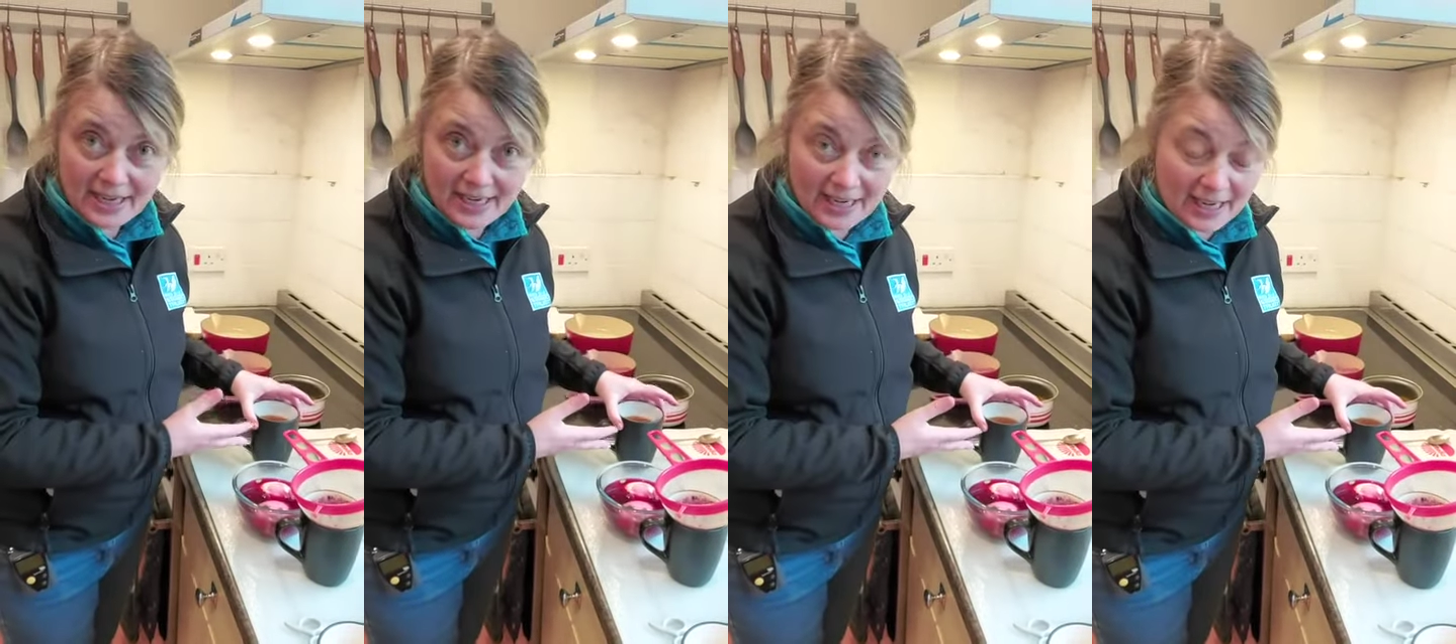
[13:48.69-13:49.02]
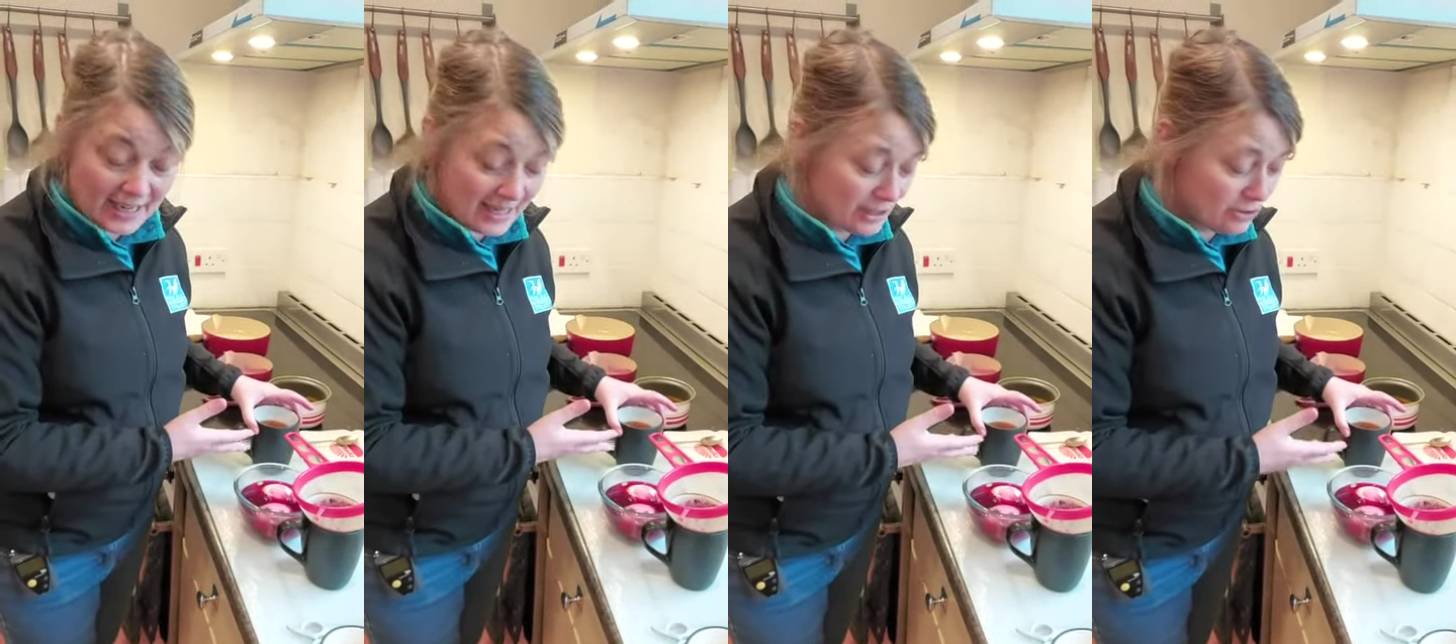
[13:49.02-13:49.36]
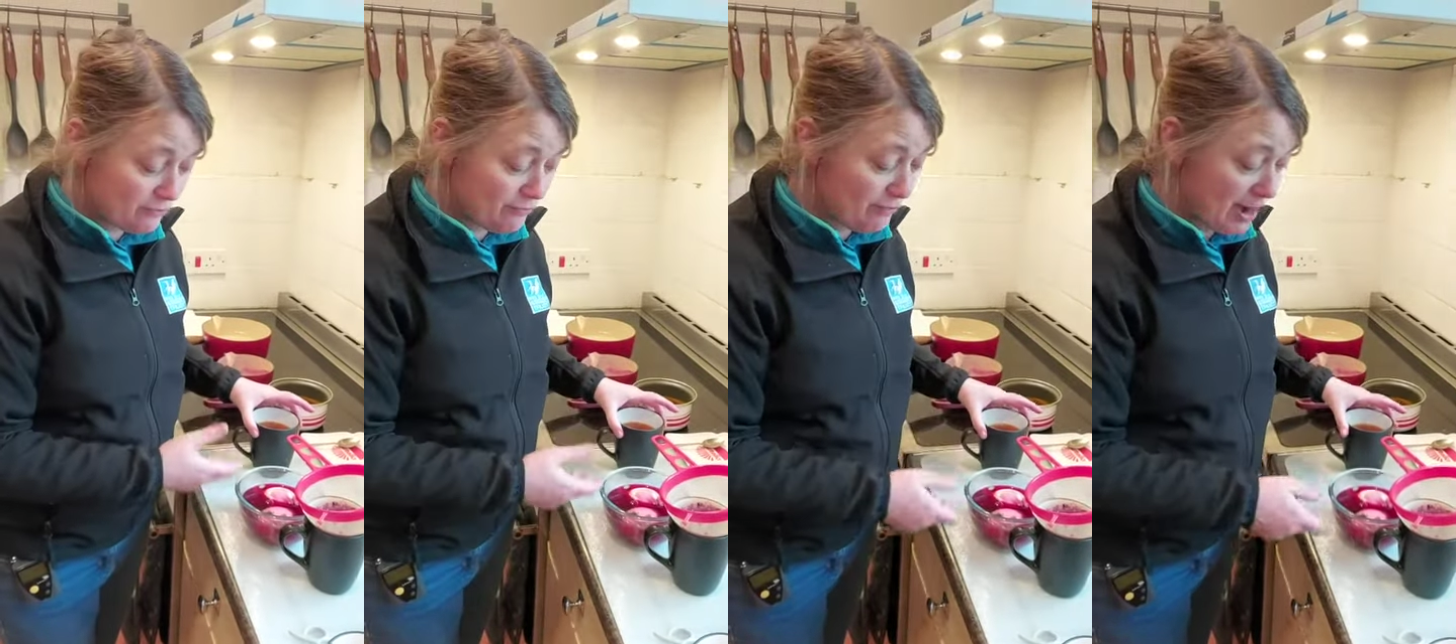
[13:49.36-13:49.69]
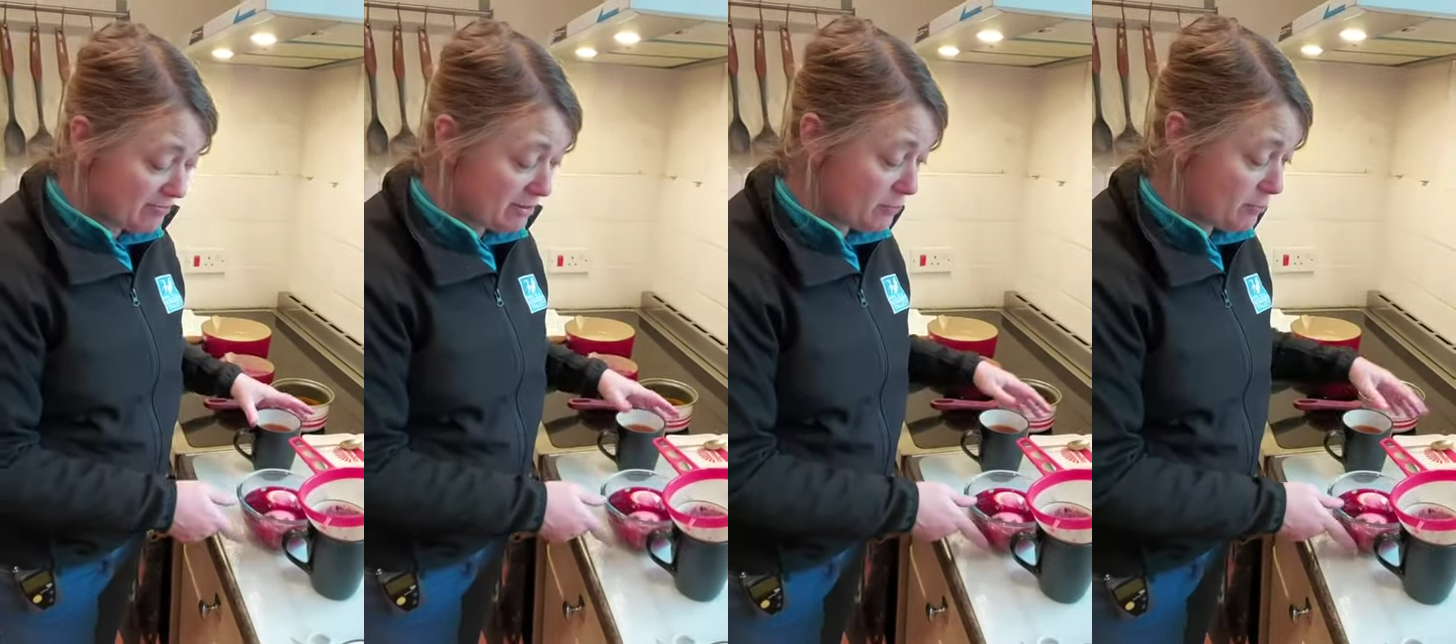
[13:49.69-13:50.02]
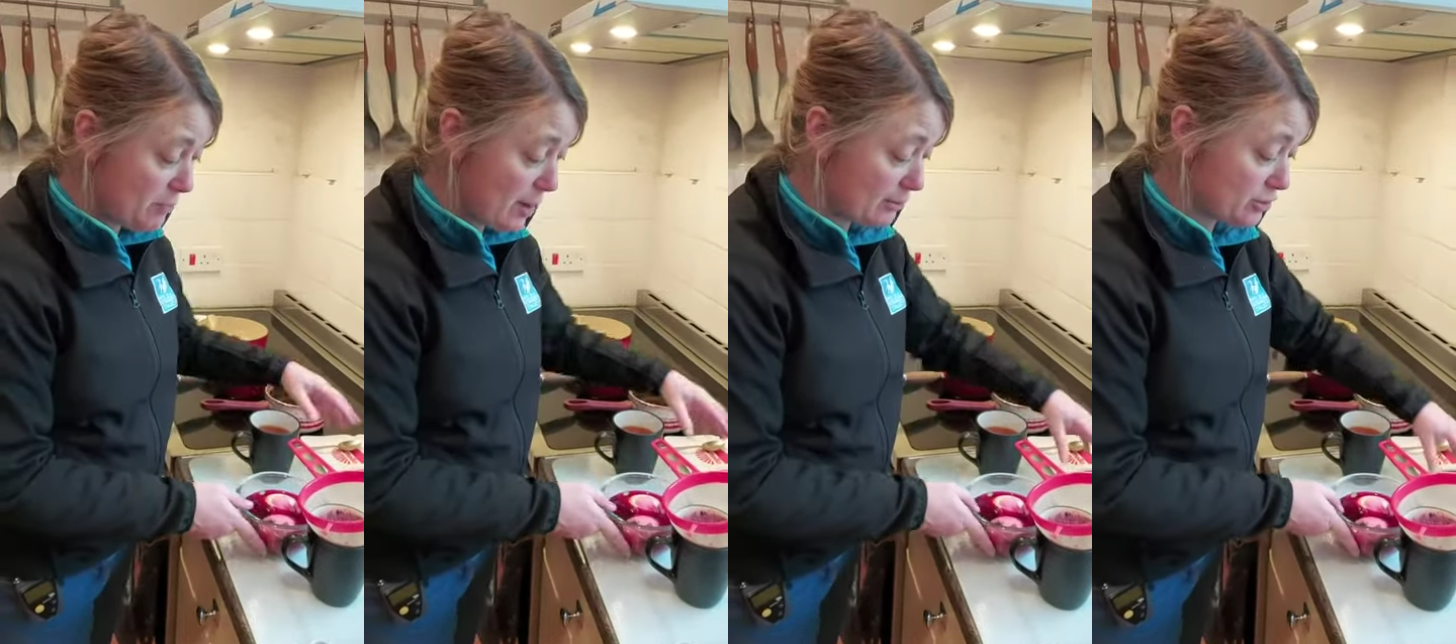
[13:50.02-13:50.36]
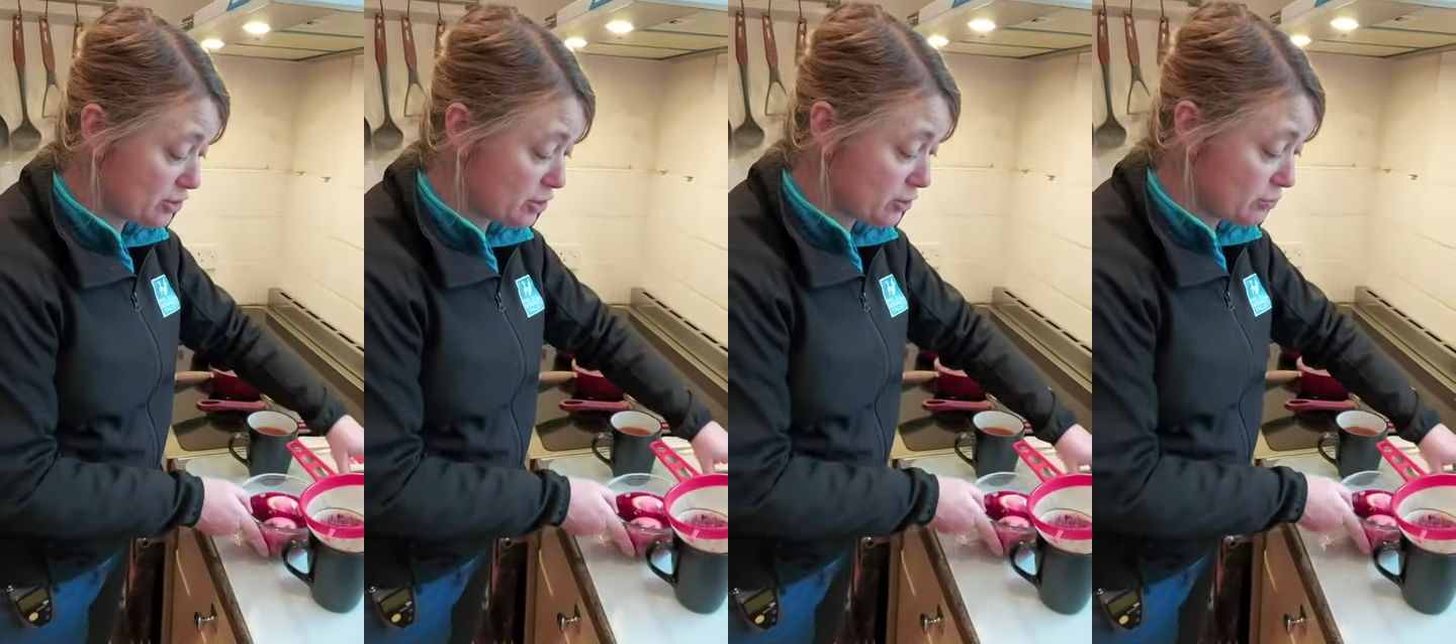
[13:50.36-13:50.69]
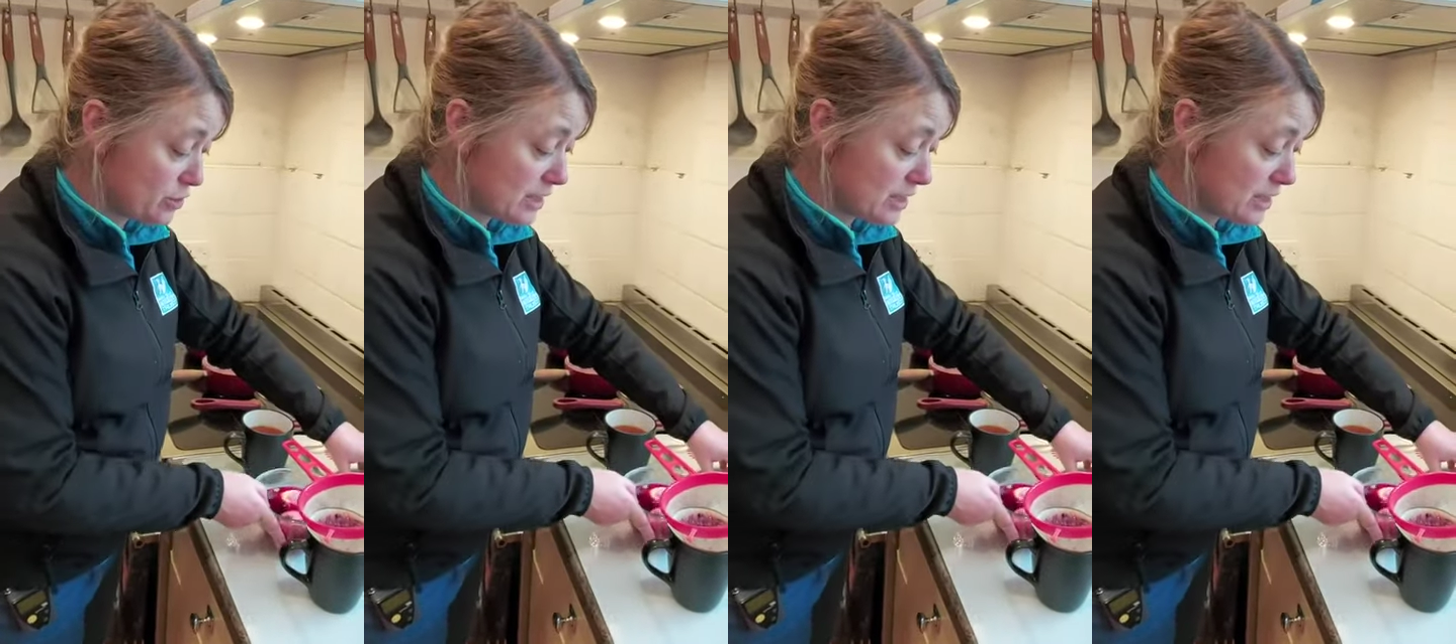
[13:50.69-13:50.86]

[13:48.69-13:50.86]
like, very well stewed